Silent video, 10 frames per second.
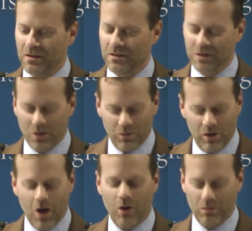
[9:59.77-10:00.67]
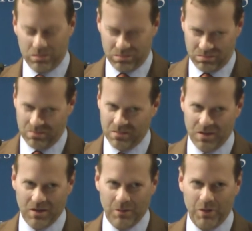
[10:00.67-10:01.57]
So, no,
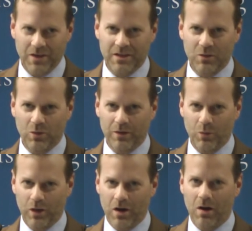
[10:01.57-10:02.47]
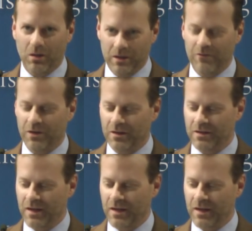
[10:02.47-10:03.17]
the PC world that we all live in